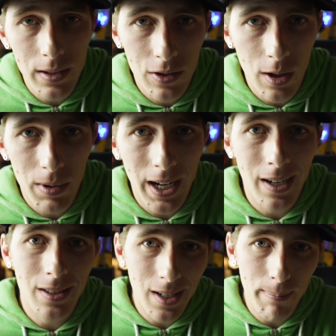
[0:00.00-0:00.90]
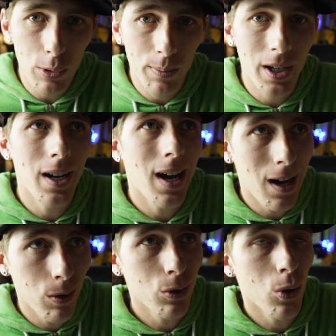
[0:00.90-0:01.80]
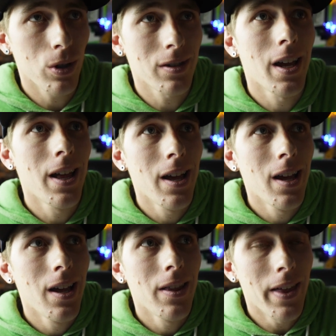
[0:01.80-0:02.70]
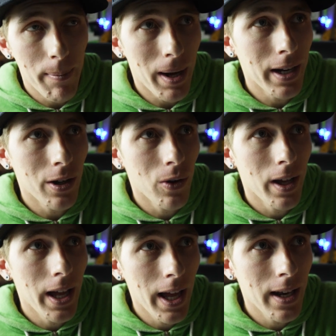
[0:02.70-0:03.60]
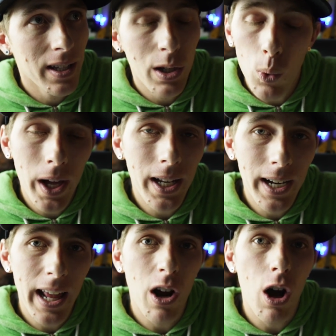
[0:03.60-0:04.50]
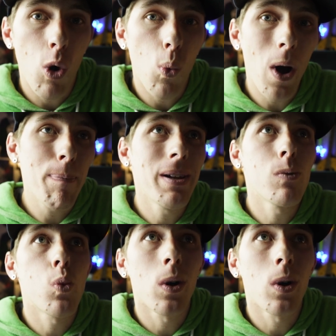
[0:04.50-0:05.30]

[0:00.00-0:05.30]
has jumped higher except Bubka outdoors than Mondo. And he weighed in at a whopping